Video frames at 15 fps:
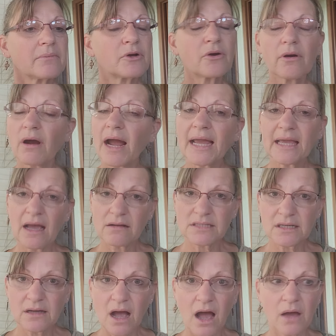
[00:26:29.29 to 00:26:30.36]
crying out
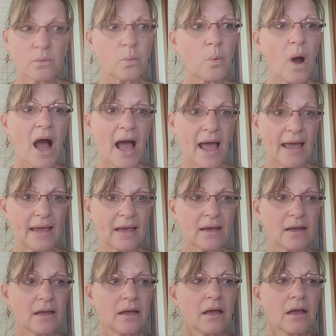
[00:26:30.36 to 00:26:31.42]
to God, why?
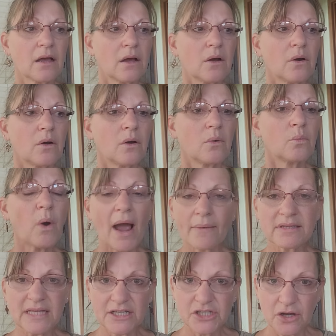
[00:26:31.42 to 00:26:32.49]
Why
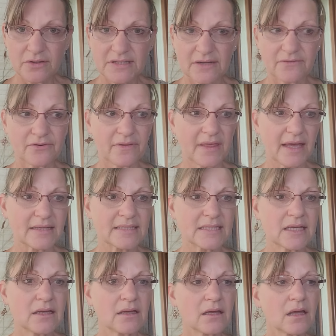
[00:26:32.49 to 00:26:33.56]
was I chosen for this?